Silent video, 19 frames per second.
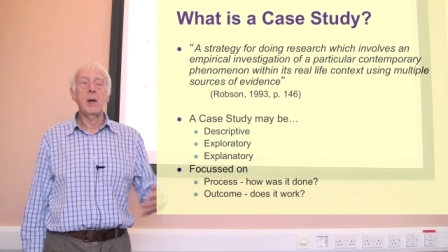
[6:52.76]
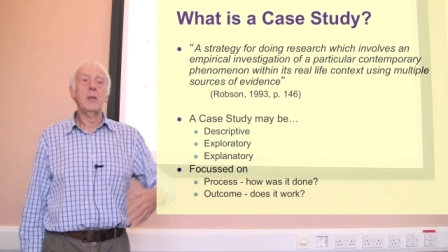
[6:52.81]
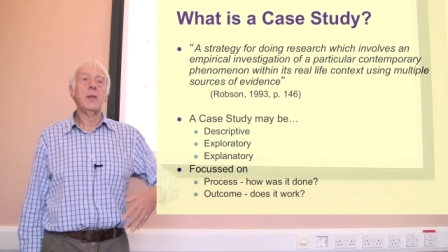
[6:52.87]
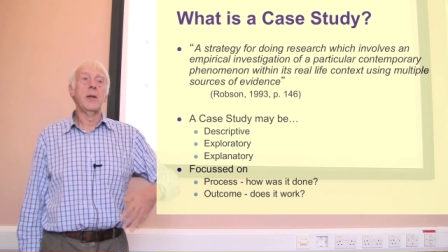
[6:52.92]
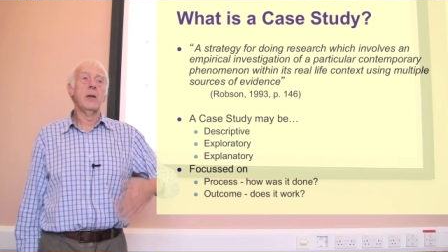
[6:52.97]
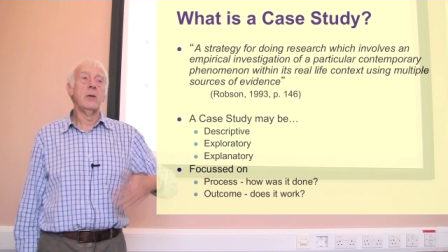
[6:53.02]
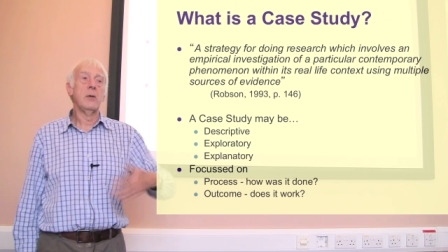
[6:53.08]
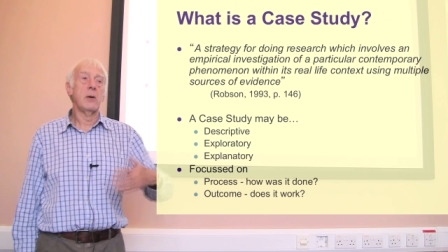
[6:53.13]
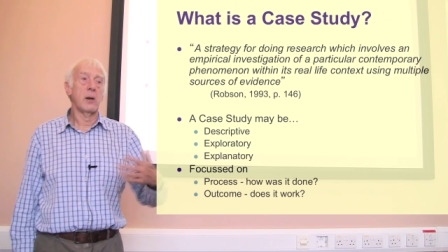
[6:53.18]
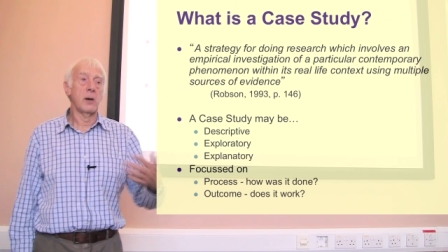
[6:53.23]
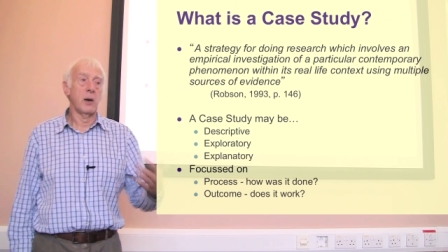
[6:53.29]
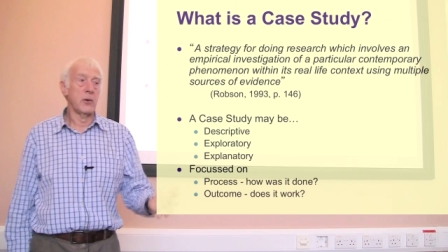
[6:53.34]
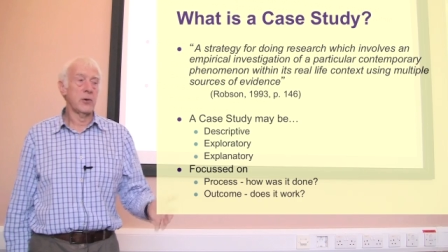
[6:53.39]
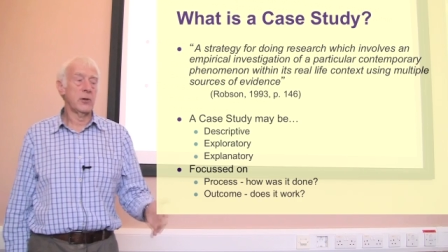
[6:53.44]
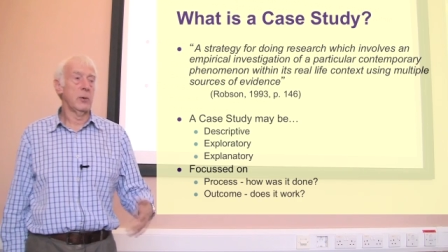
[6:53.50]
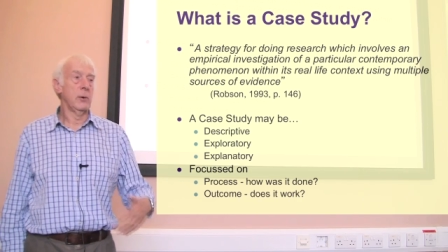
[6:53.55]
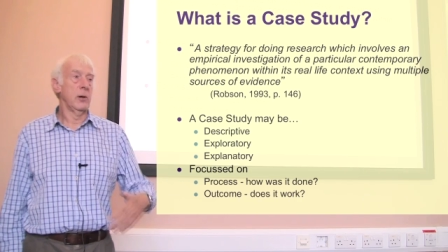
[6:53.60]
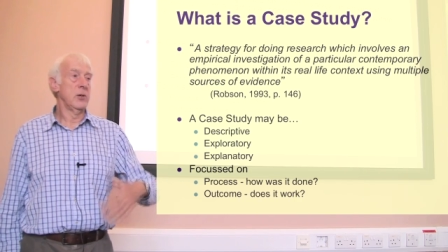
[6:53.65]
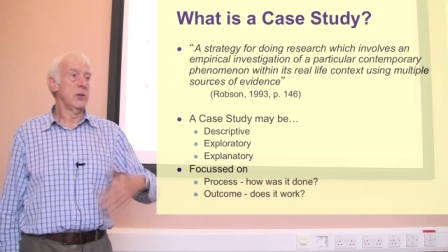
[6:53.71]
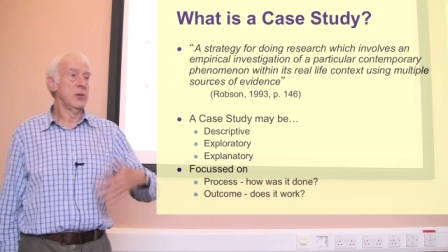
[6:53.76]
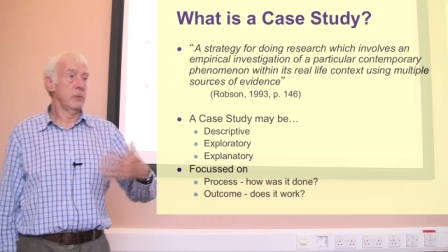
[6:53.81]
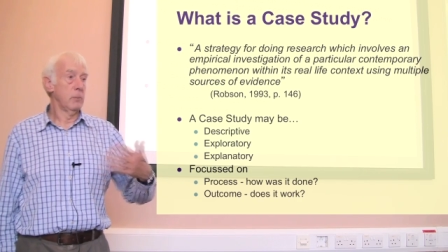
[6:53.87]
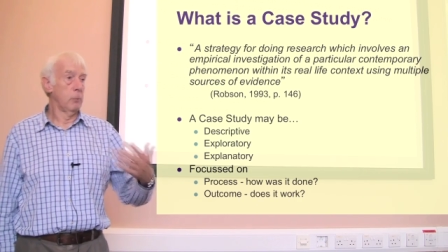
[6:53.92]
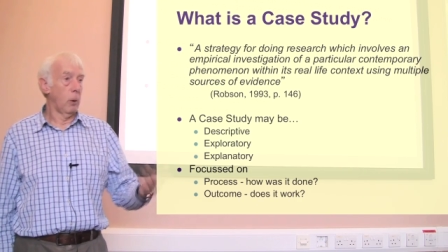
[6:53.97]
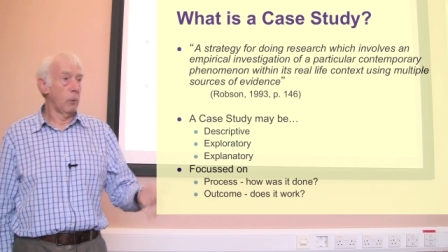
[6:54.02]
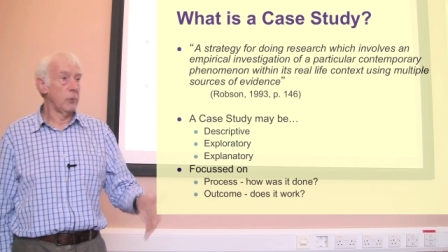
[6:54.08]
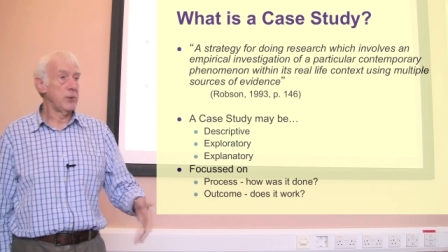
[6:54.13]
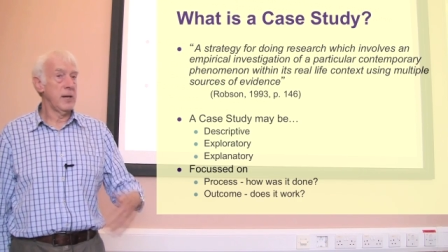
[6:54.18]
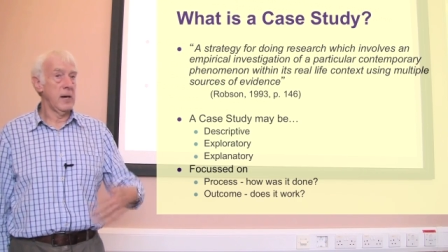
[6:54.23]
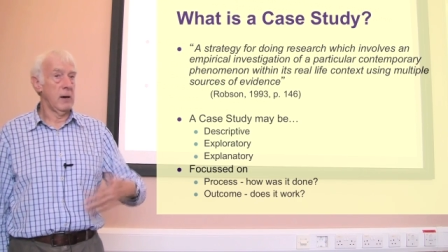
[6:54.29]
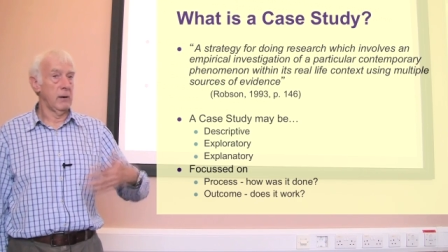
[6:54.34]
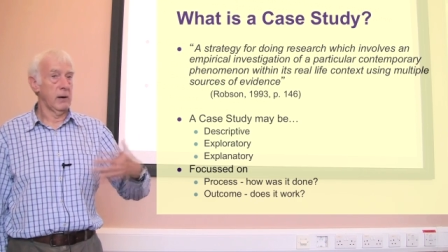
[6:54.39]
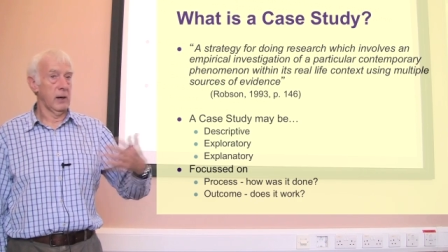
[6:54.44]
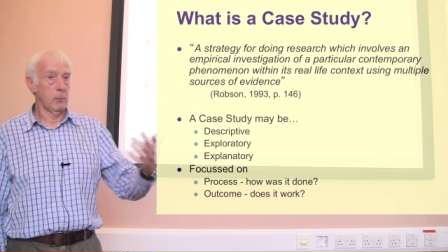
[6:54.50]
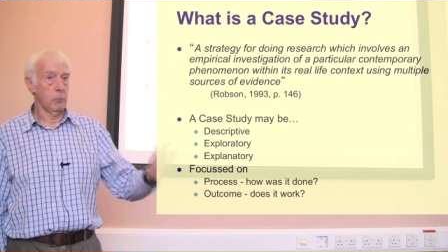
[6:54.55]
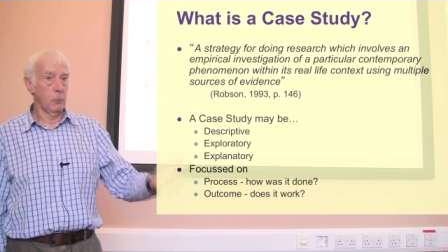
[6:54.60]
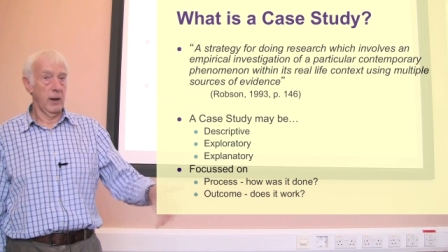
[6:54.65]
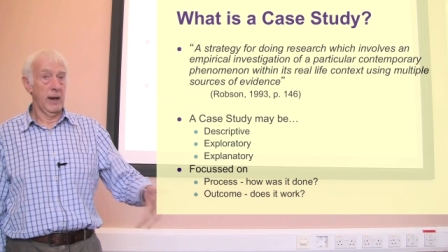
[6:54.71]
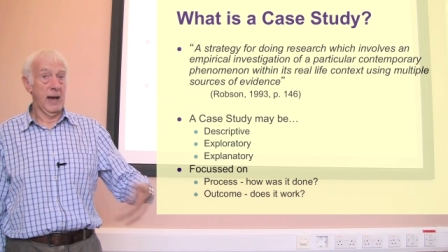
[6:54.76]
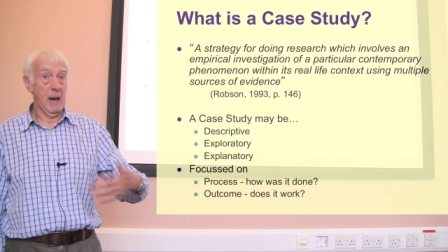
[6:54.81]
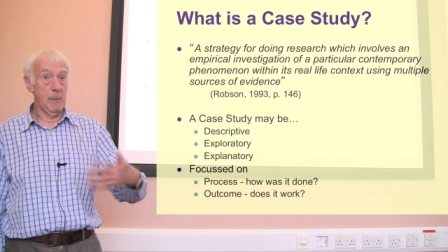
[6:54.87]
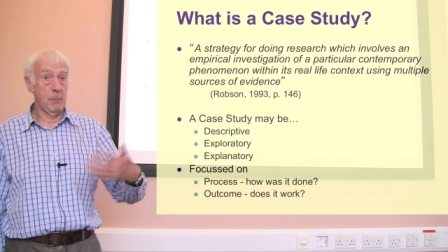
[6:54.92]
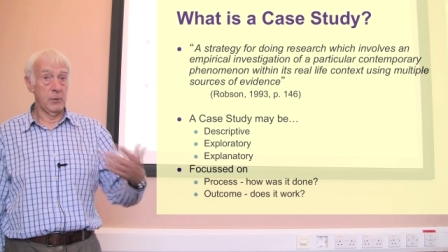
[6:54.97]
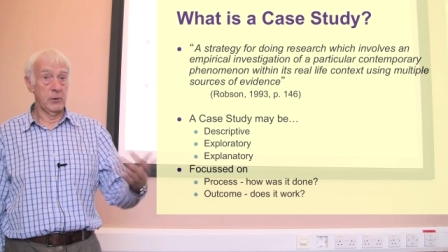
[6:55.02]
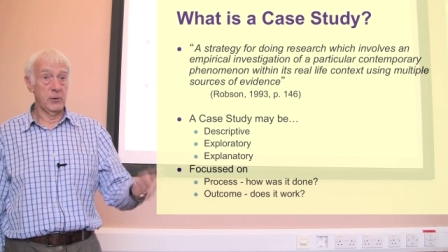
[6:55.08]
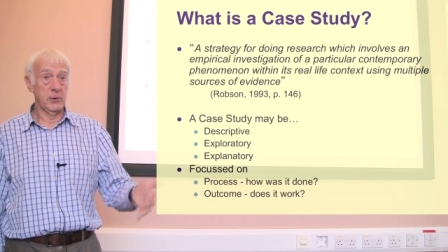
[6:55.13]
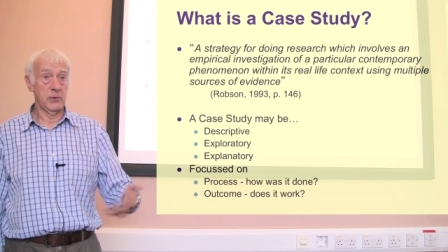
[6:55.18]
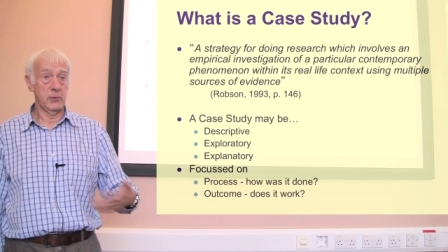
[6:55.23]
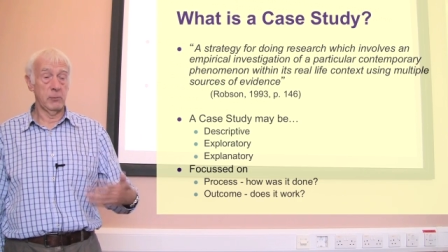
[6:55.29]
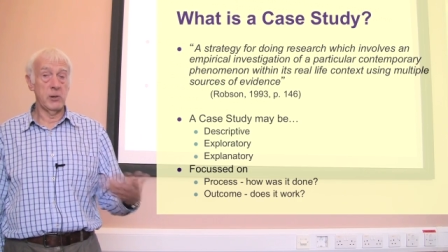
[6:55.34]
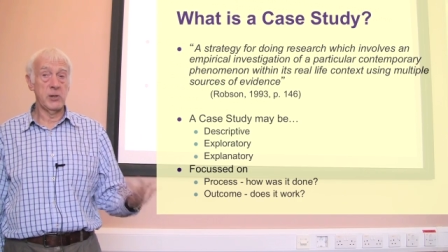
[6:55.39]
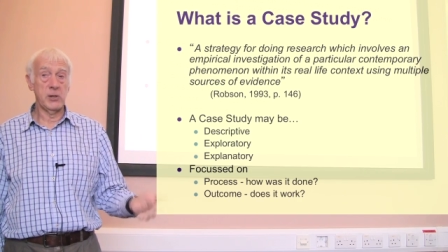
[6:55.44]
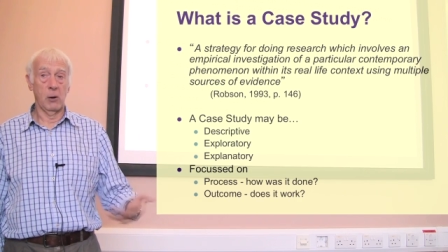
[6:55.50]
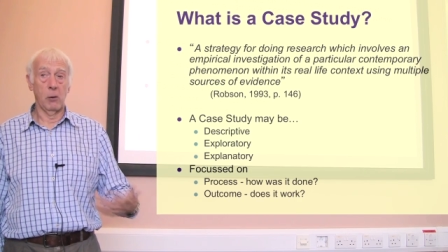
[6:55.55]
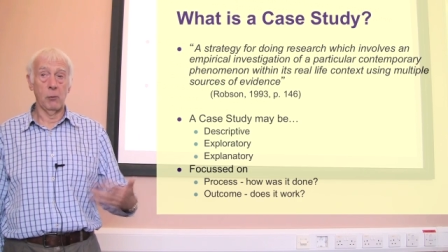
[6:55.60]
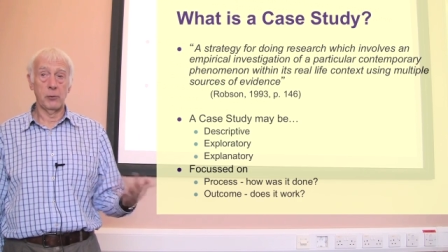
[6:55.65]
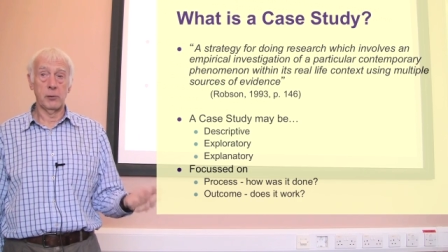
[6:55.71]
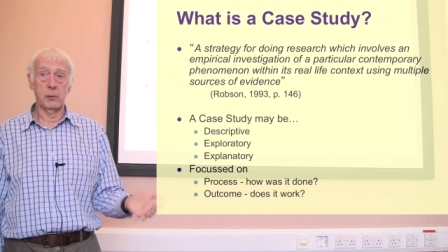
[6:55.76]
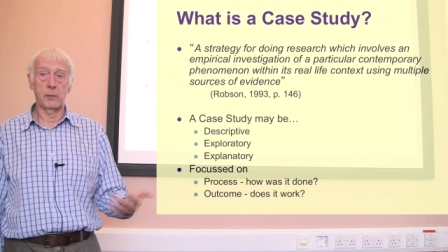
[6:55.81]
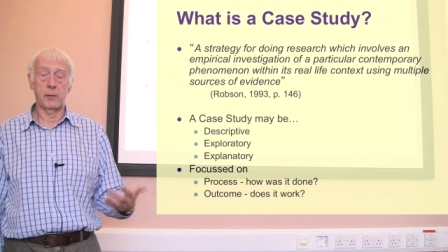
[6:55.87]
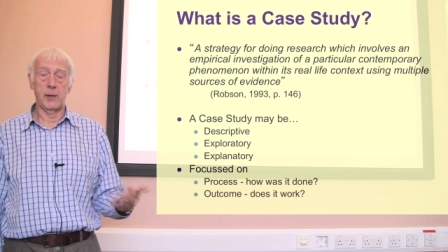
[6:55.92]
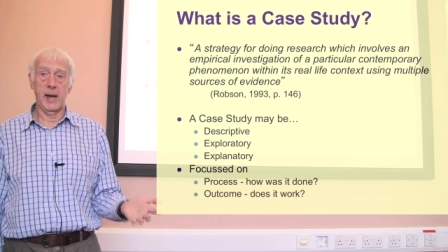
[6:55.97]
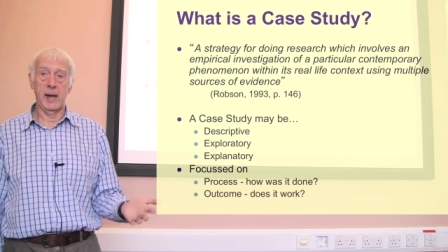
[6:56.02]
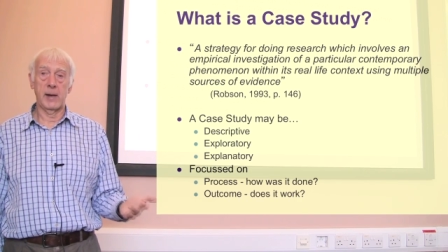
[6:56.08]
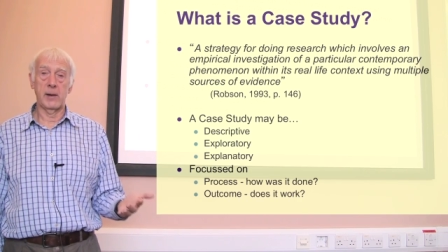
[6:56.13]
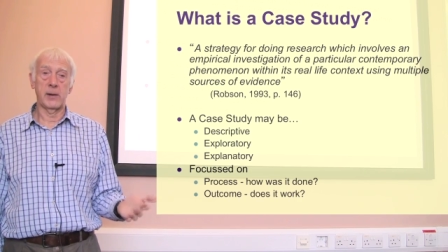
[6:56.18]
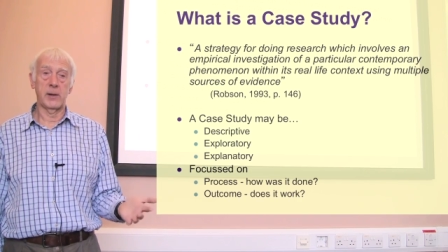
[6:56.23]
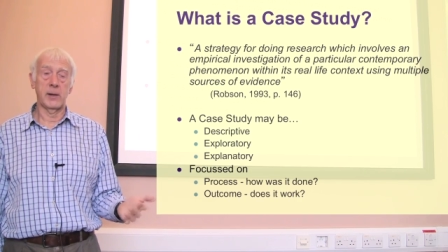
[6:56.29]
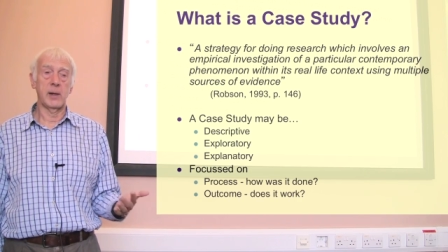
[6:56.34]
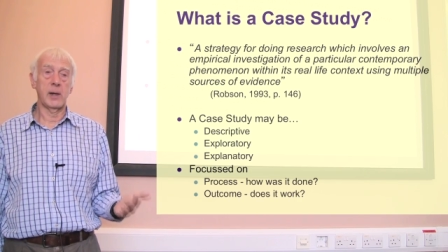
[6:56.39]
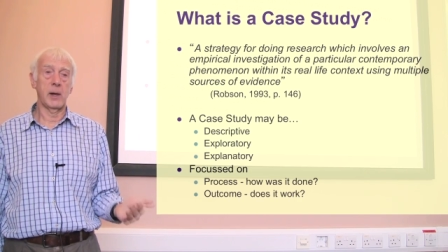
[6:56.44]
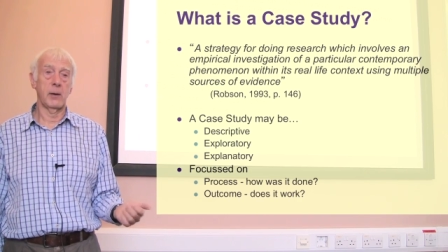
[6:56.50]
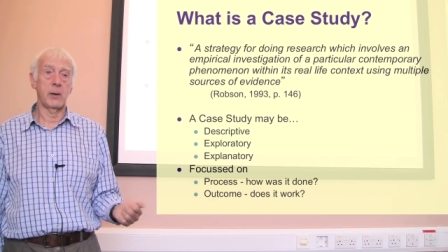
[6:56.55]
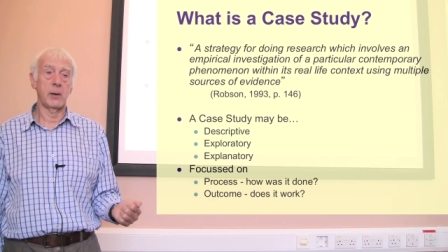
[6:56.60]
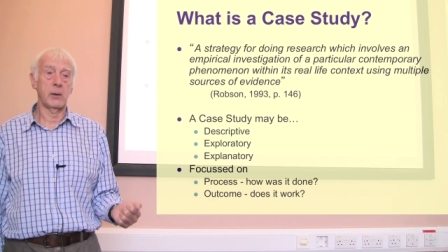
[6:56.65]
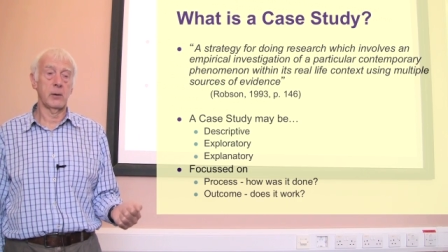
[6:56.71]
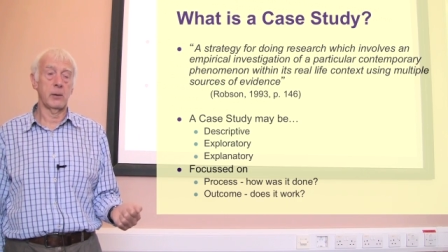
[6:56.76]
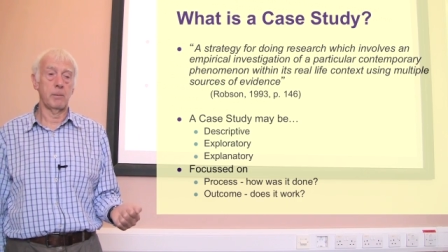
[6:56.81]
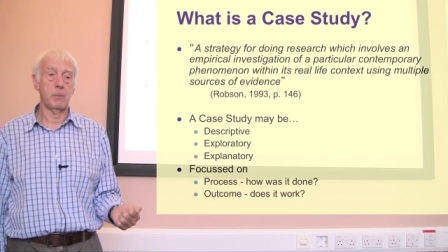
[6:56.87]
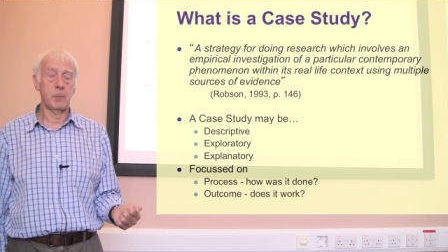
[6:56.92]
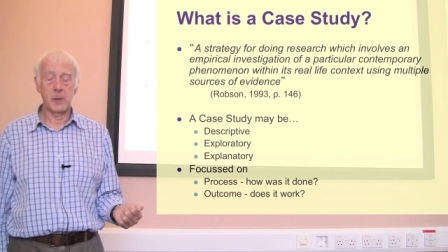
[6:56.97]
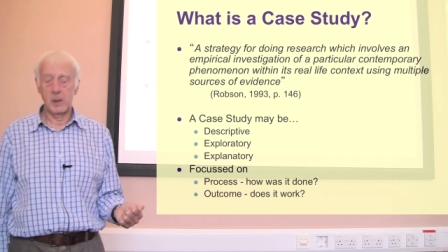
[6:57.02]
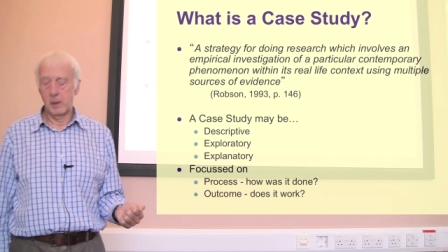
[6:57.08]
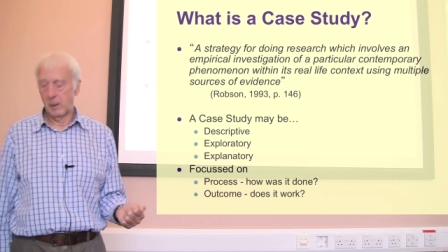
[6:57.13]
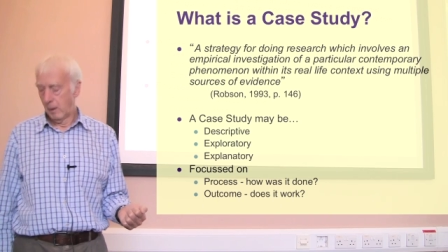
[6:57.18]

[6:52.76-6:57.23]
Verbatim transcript: Then you can ask the questions of what was the outcome, what happened as a result of that thing going on.